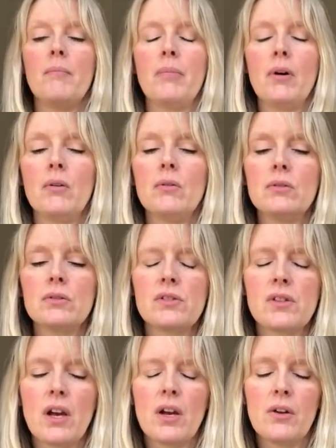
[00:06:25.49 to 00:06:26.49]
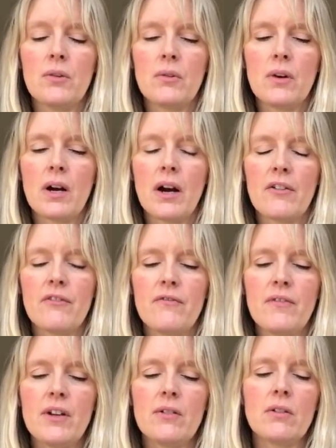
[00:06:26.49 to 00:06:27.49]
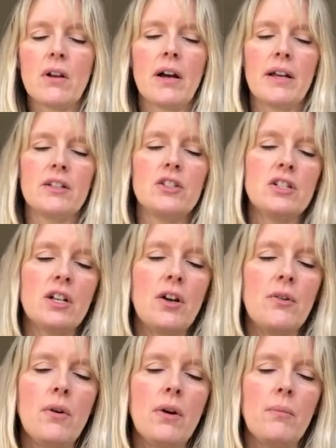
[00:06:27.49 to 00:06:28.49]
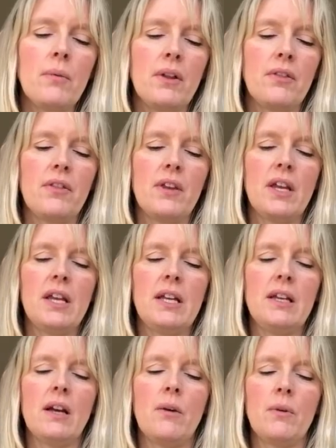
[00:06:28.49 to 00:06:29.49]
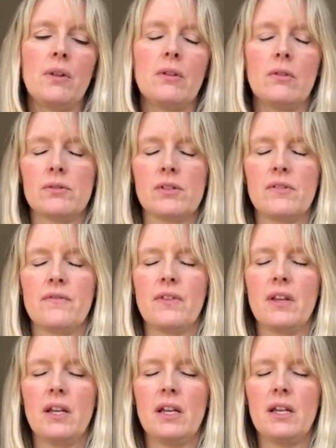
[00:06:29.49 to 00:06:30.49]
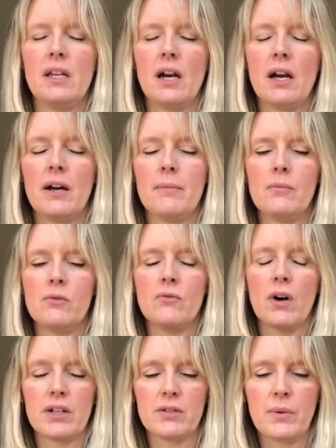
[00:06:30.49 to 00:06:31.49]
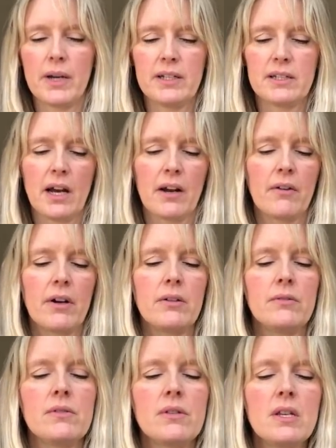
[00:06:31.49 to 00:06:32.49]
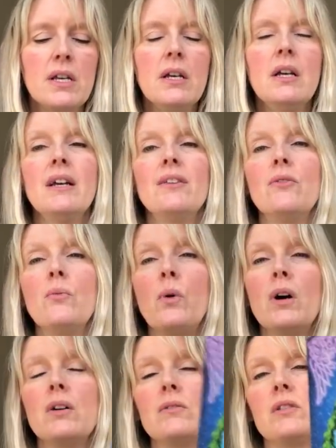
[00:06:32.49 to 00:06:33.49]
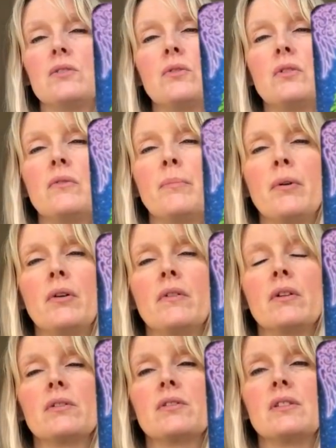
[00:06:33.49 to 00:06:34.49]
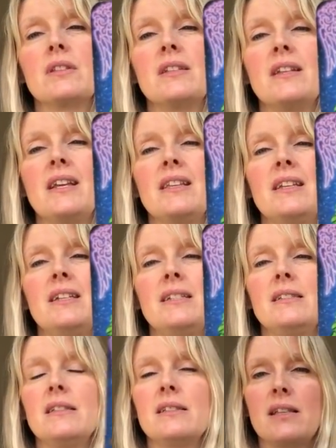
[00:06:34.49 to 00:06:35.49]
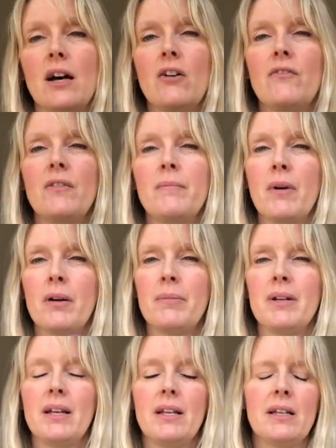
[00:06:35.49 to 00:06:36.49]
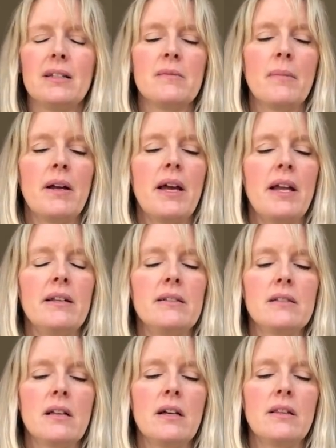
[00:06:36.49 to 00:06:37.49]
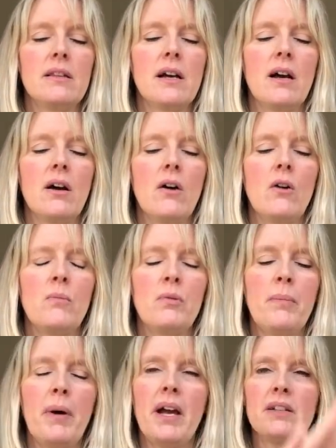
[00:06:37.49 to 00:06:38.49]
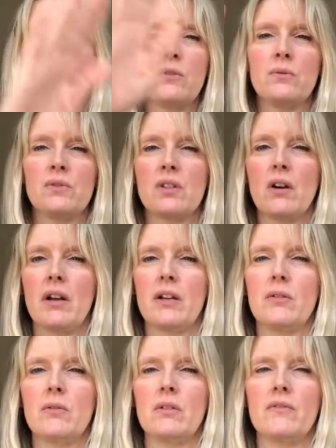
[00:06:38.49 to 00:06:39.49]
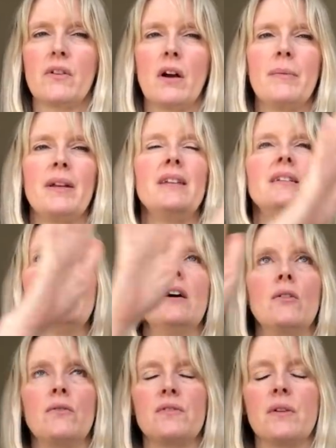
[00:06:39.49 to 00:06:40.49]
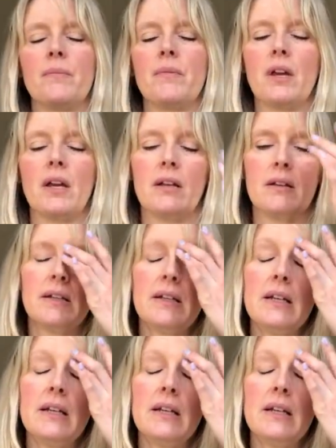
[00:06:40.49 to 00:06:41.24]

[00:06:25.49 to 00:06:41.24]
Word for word: but also I feel like, do you know, with lots of the more Rider-Waite tarots, the world is Ouroboros, the snake that eats itself, and my beginning is my end, and that whole perpetual cycle of coming in and out of something.